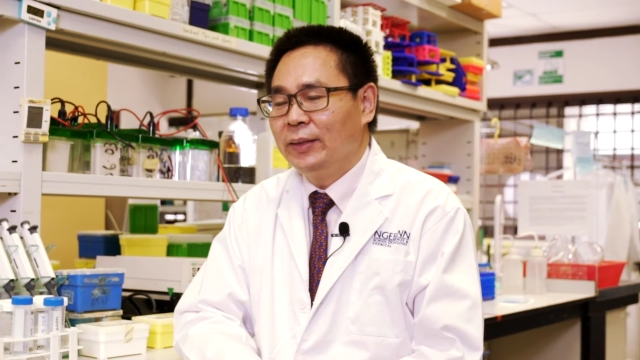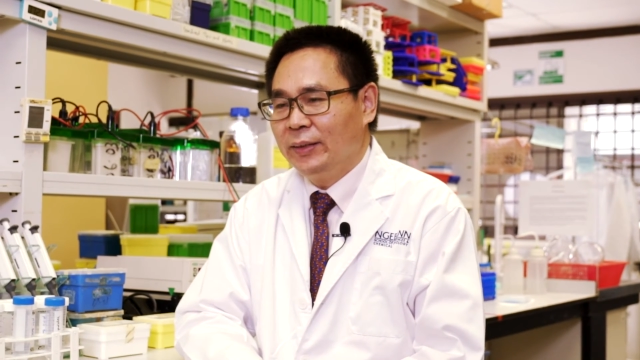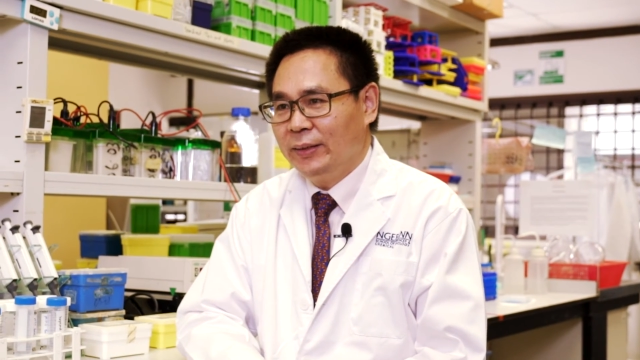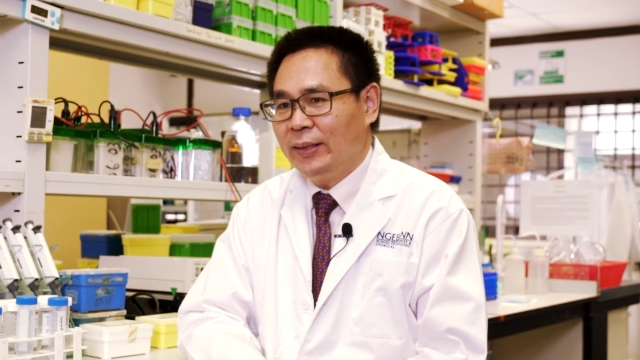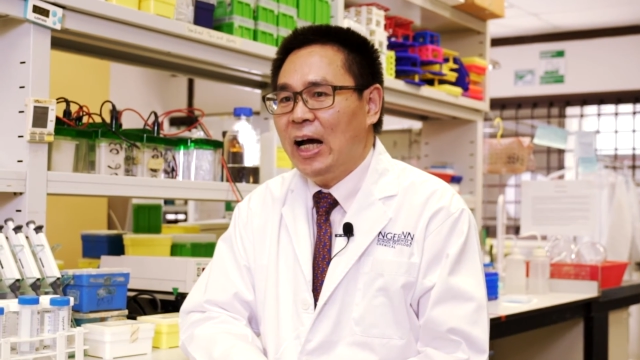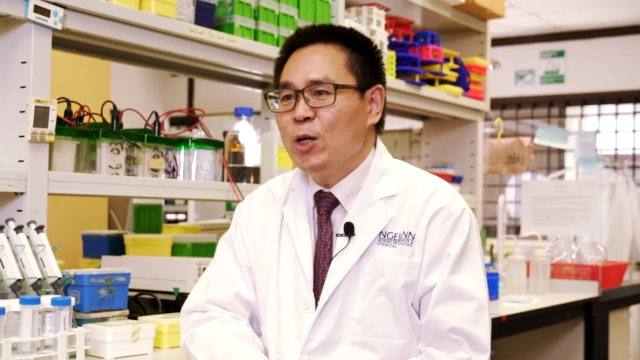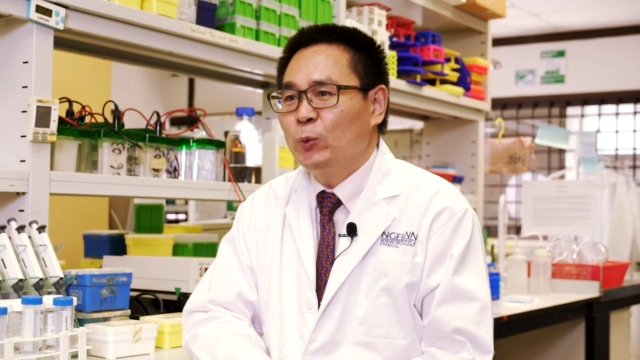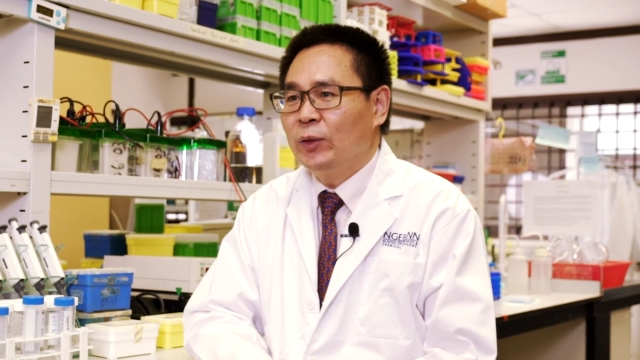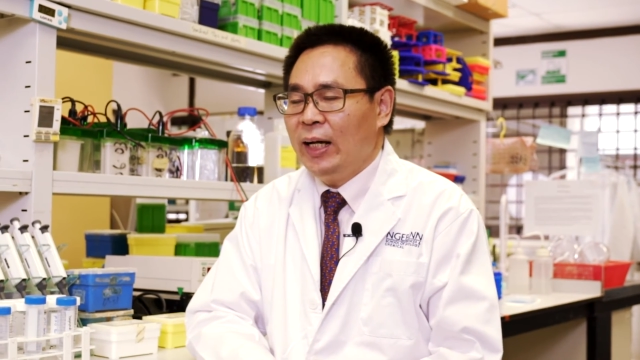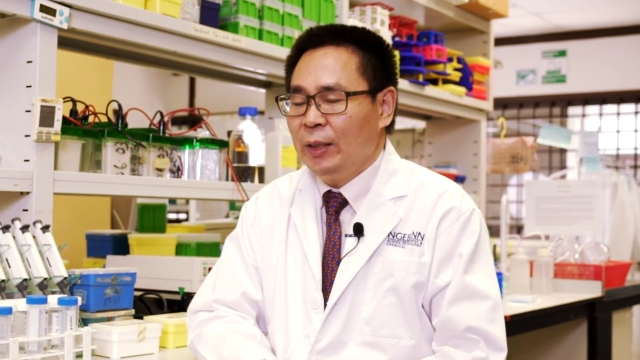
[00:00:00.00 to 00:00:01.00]
Today,
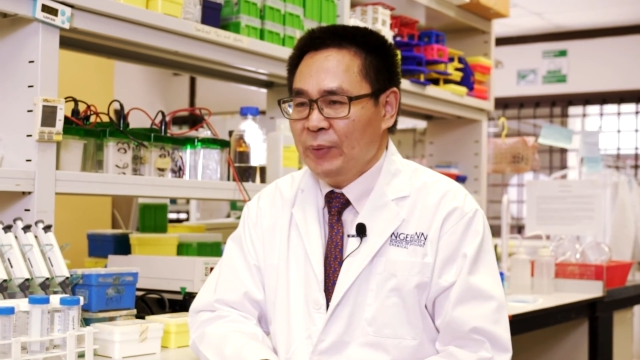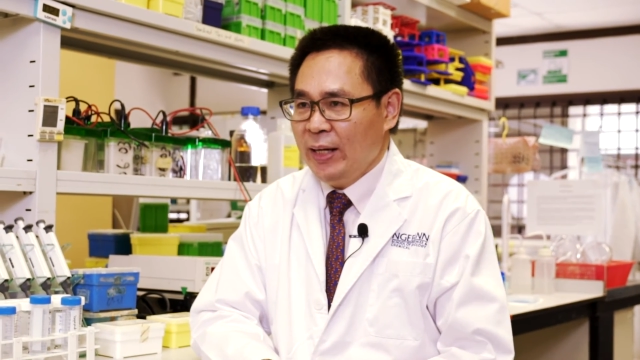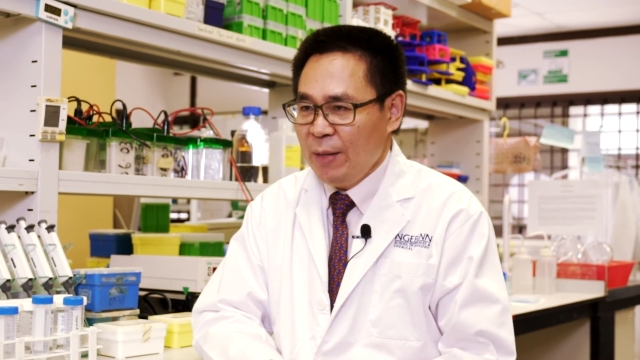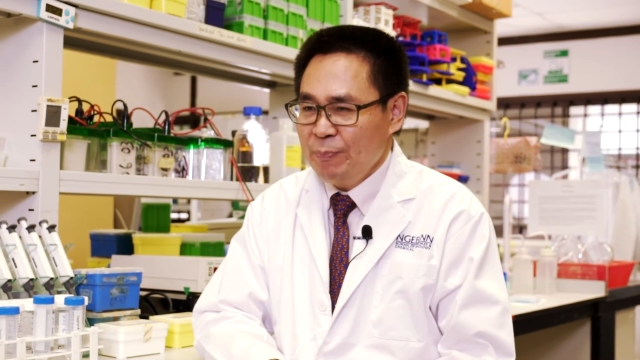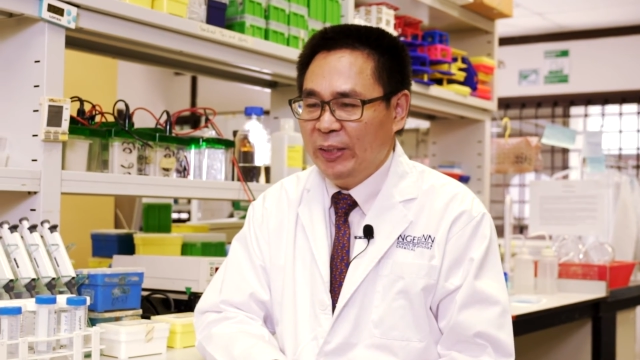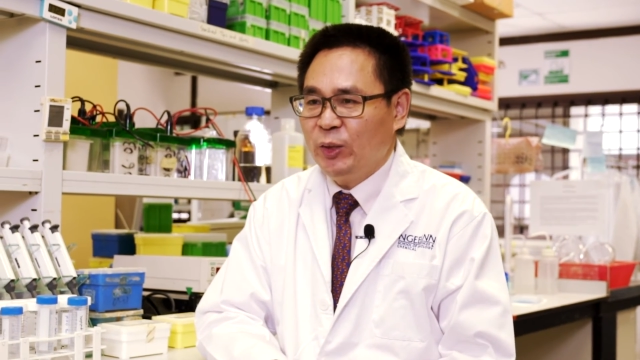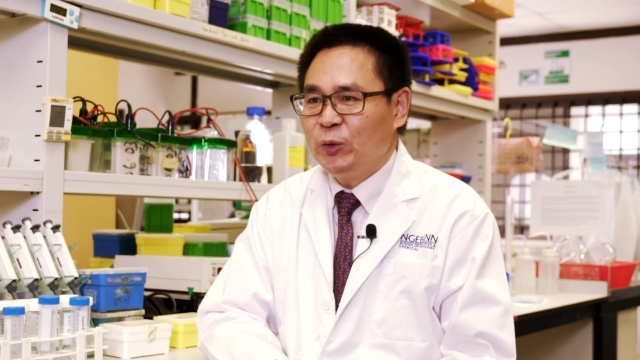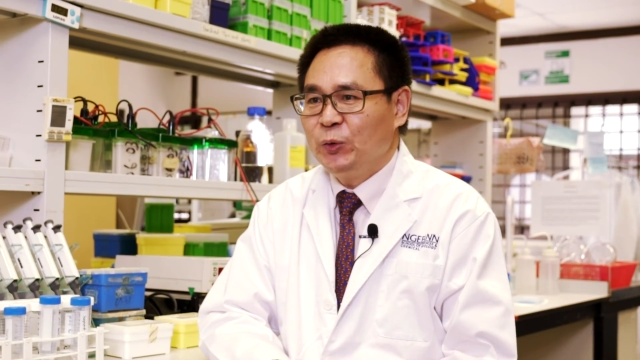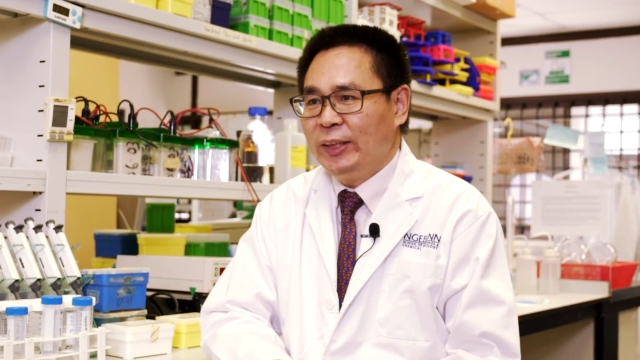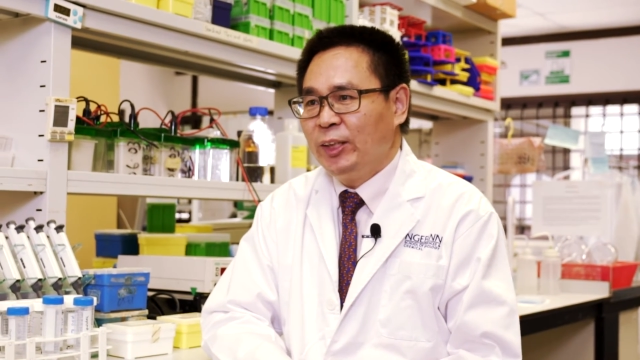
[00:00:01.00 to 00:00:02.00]
I'm happy
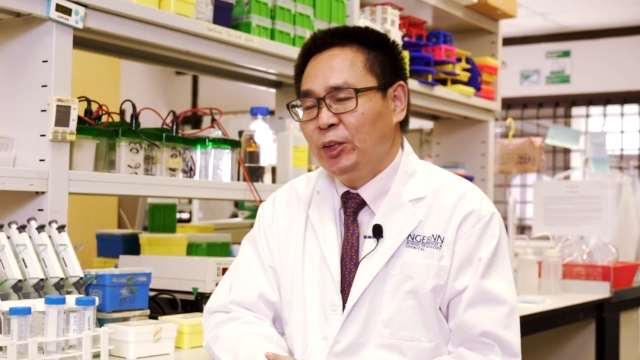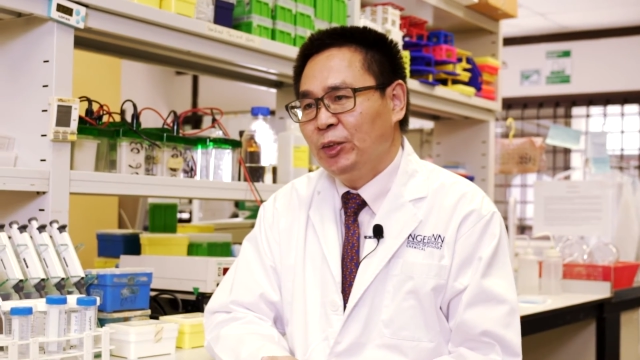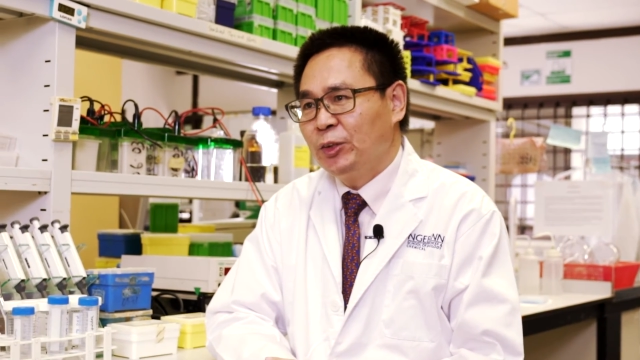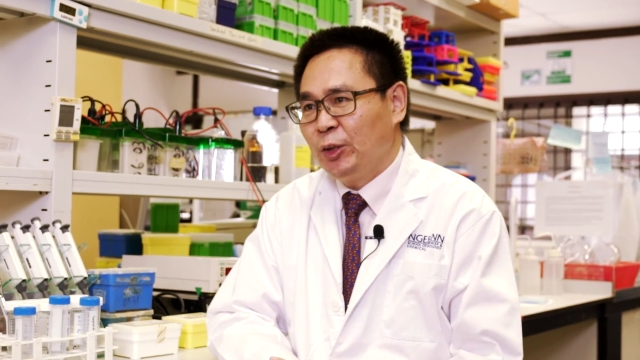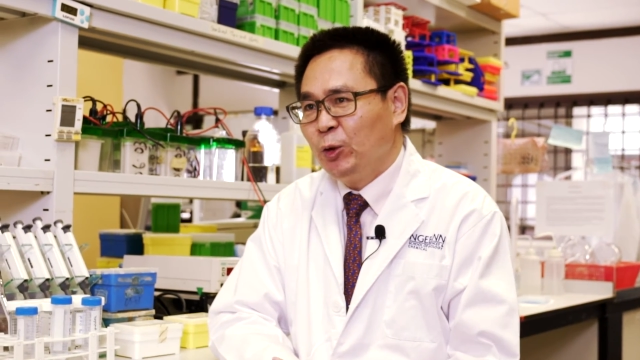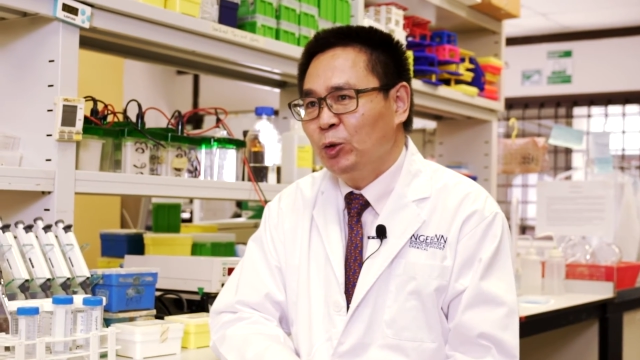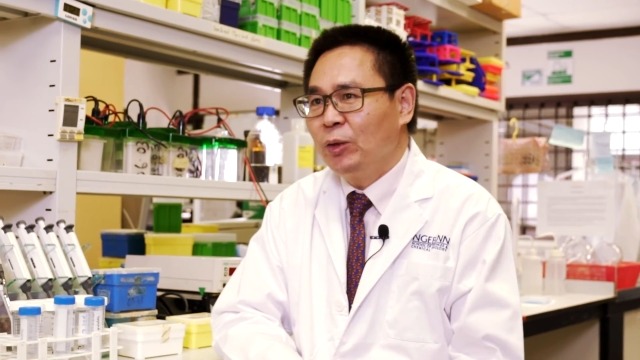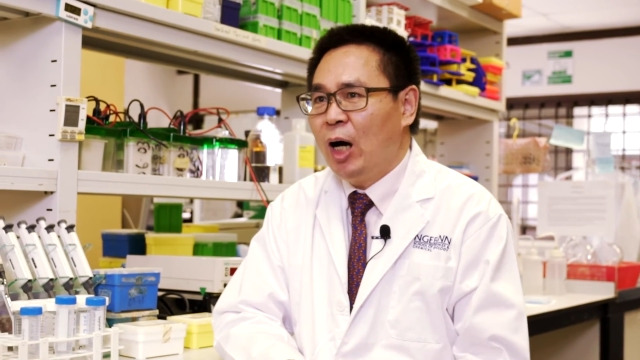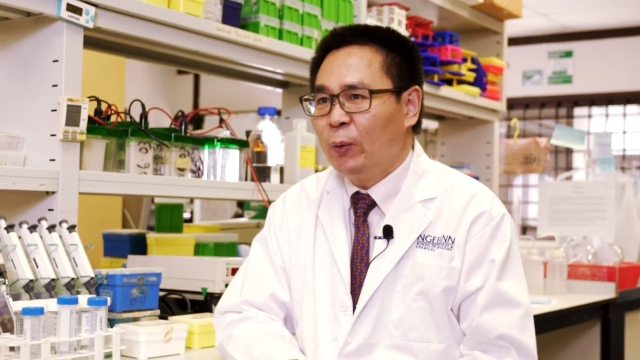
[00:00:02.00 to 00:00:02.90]
to introduce you